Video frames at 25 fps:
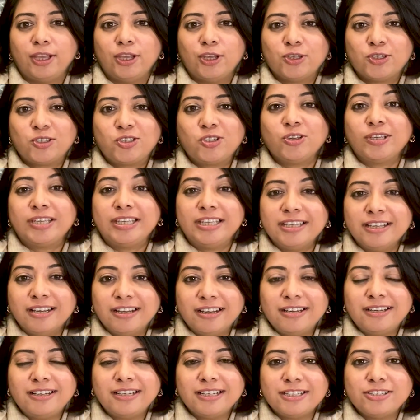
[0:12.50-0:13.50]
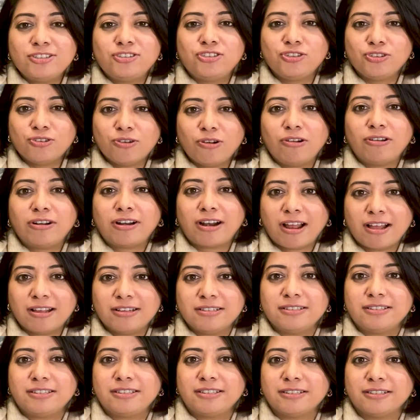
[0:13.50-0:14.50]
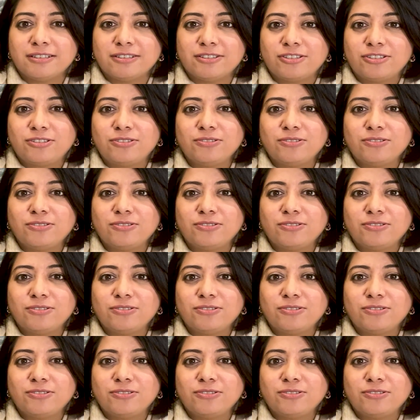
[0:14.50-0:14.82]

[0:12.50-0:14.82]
So here is your answers